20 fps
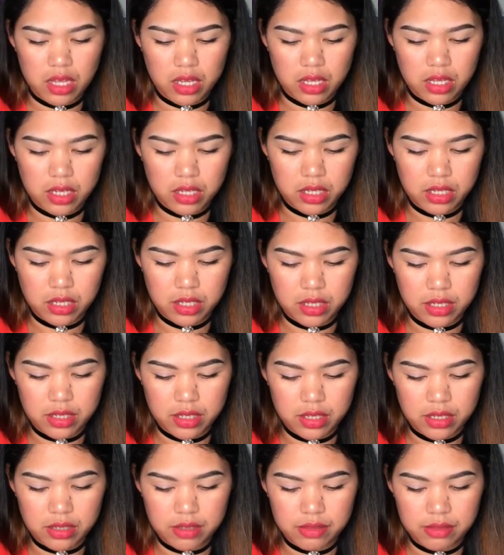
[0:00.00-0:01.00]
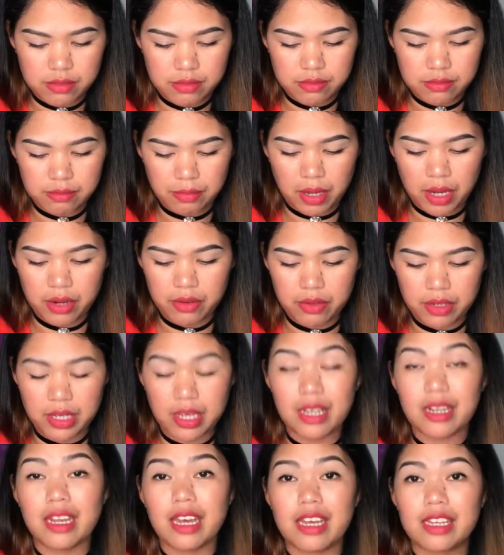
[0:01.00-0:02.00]
Perry
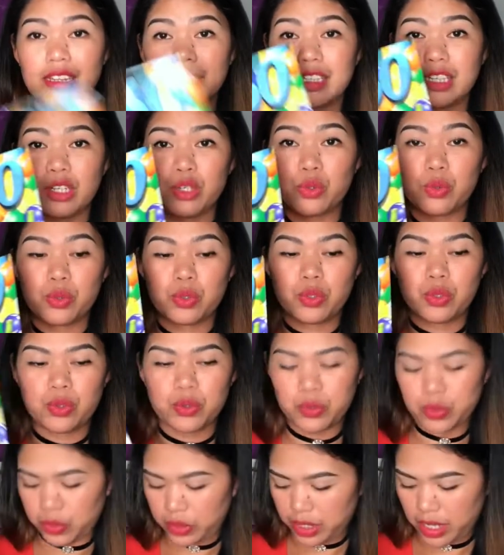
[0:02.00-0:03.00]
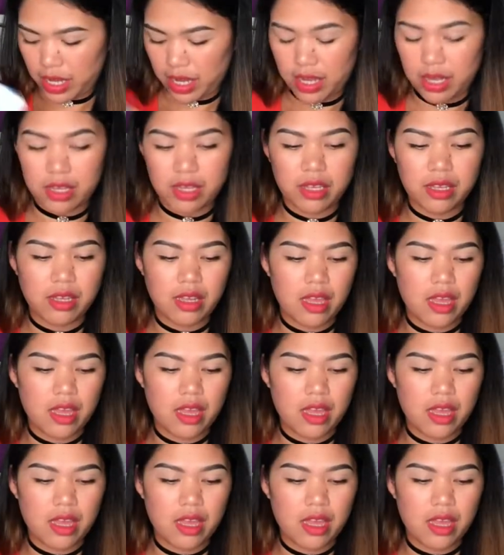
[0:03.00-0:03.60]
and Ate Lulu, yeah.